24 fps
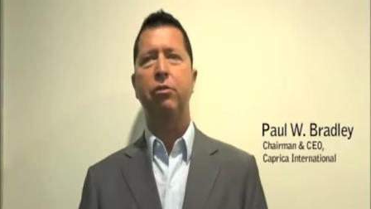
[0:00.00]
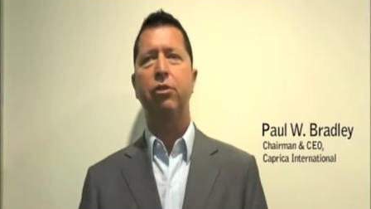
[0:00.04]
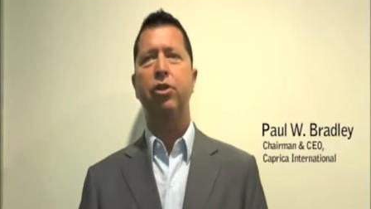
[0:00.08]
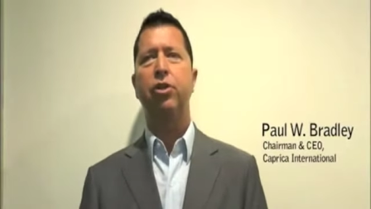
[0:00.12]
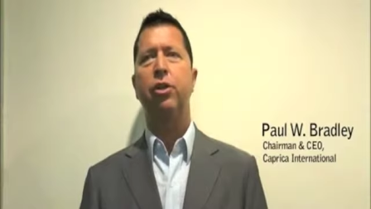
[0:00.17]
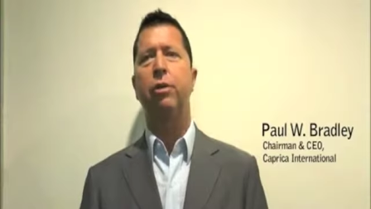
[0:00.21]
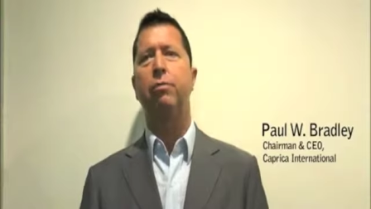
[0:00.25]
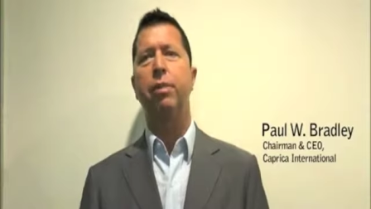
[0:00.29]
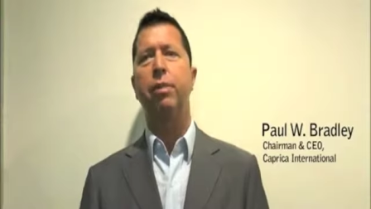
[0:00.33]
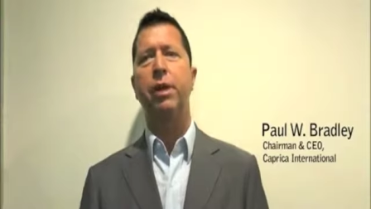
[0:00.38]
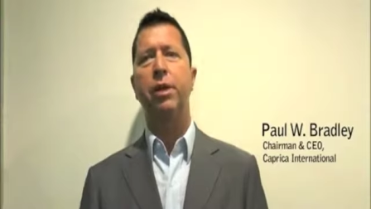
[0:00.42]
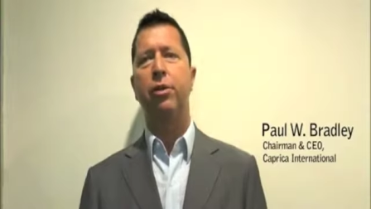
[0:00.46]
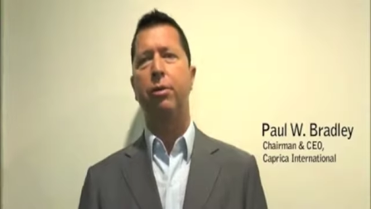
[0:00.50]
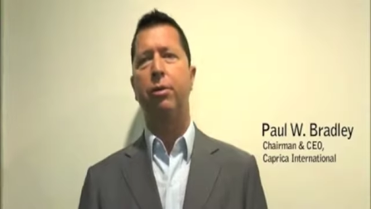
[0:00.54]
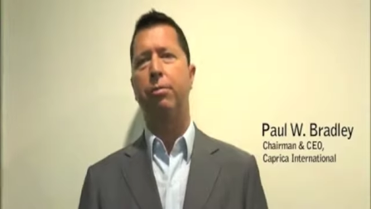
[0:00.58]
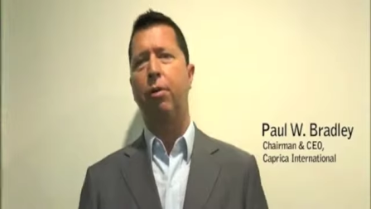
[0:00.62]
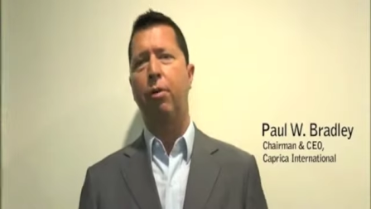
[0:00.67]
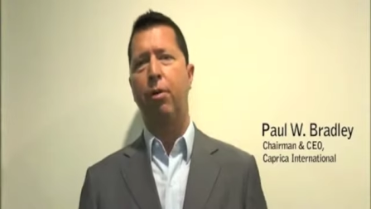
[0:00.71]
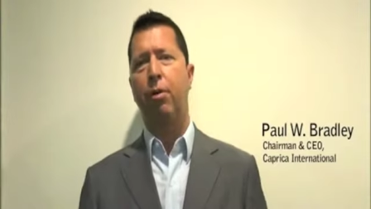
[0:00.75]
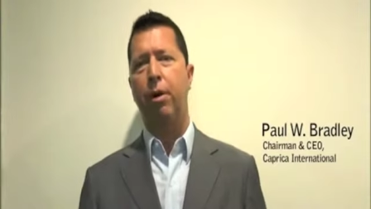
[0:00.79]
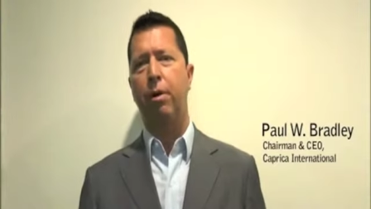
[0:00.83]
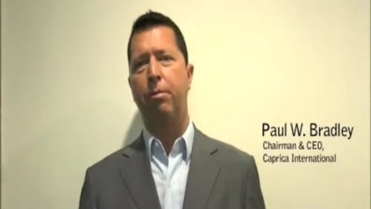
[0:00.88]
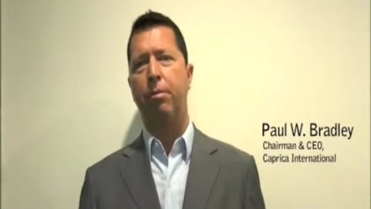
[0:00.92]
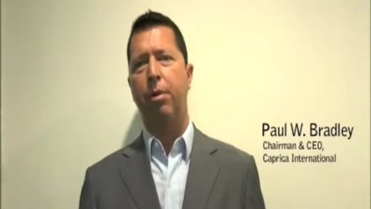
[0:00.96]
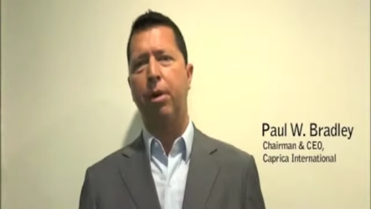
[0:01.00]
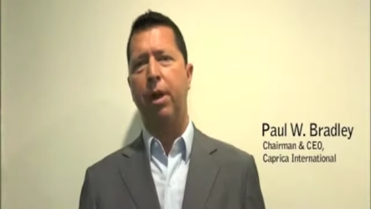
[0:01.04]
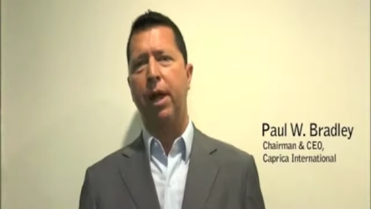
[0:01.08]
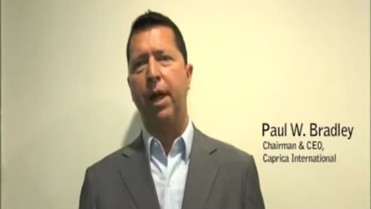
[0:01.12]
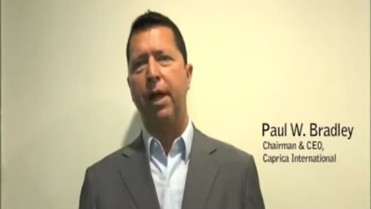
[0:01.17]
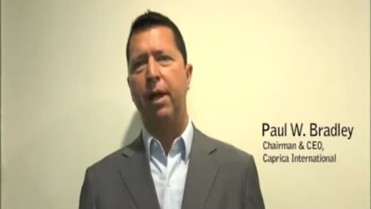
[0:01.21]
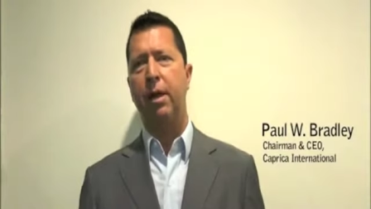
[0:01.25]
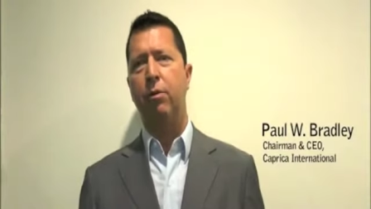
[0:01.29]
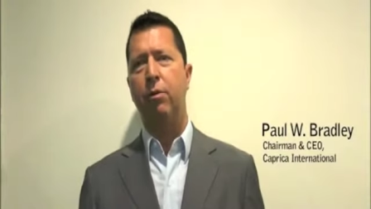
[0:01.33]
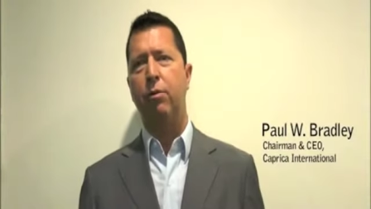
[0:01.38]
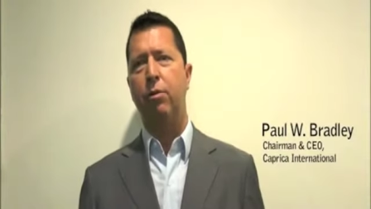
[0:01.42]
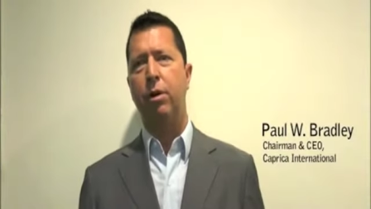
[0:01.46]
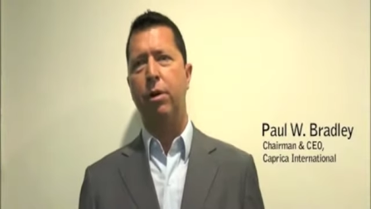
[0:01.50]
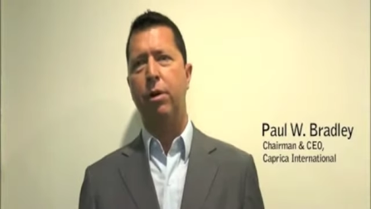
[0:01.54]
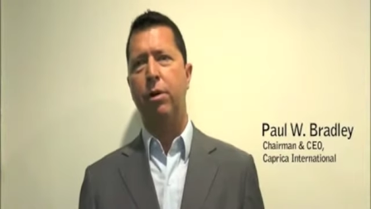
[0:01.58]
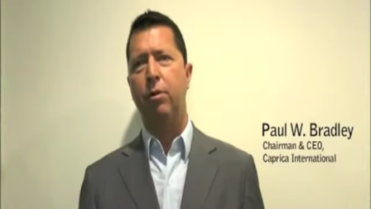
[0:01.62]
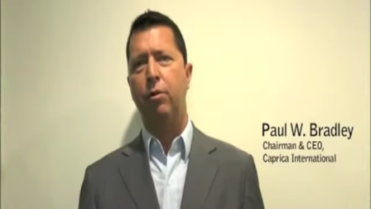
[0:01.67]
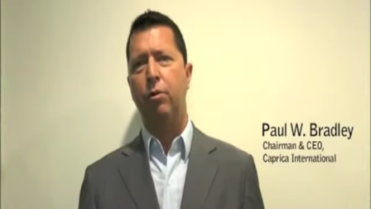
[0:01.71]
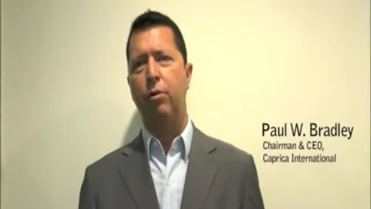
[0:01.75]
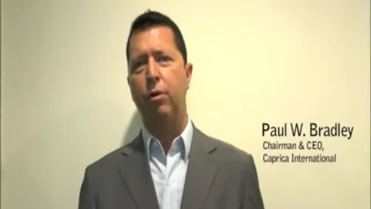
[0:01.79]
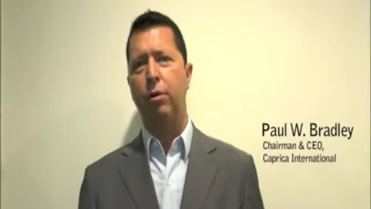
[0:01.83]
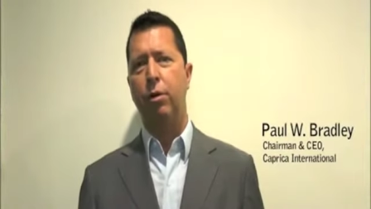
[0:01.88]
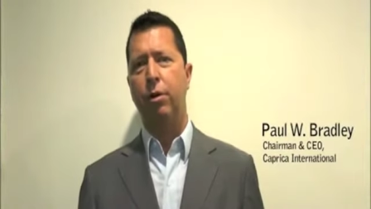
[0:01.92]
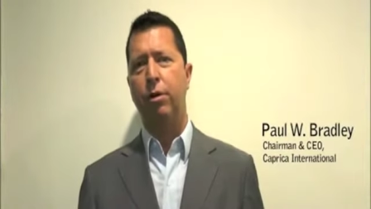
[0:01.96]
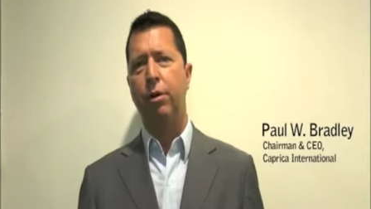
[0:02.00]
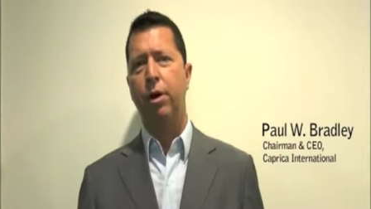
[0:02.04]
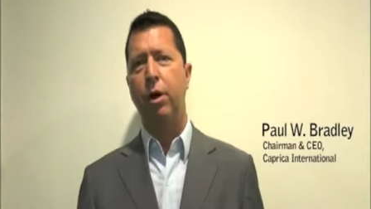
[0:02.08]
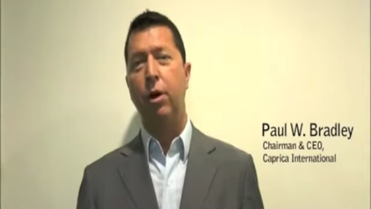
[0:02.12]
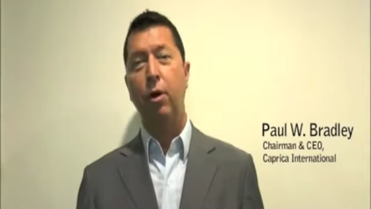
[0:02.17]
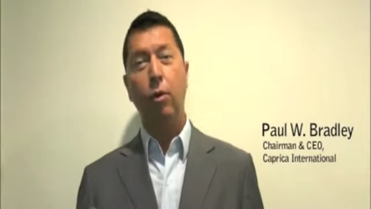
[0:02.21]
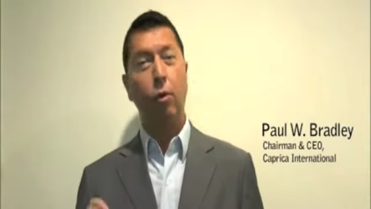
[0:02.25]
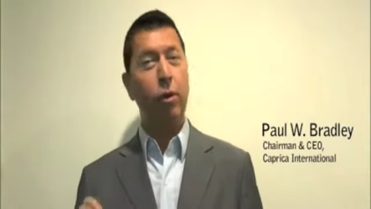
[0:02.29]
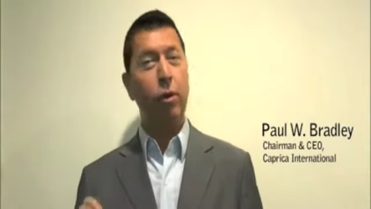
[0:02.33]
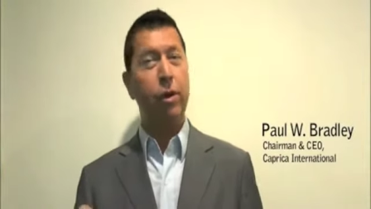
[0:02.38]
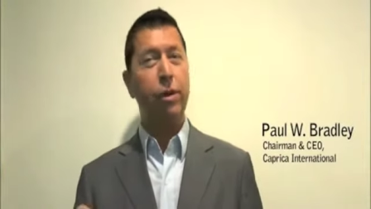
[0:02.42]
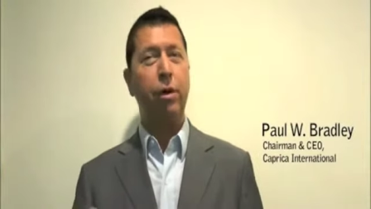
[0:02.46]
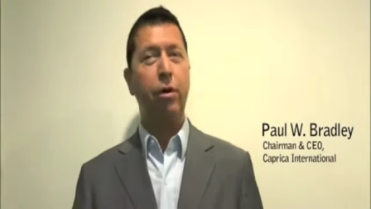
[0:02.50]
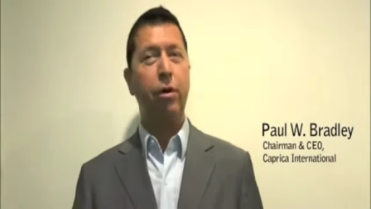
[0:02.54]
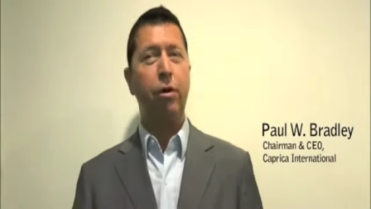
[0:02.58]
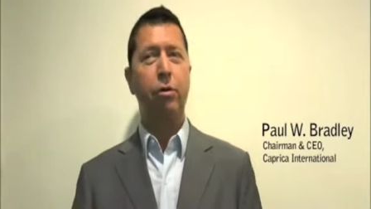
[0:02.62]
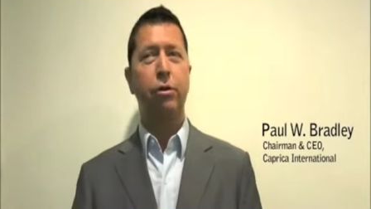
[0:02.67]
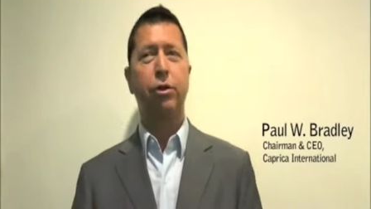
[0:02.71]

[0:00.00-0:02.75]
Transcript: you should be deployable anywhere in the world with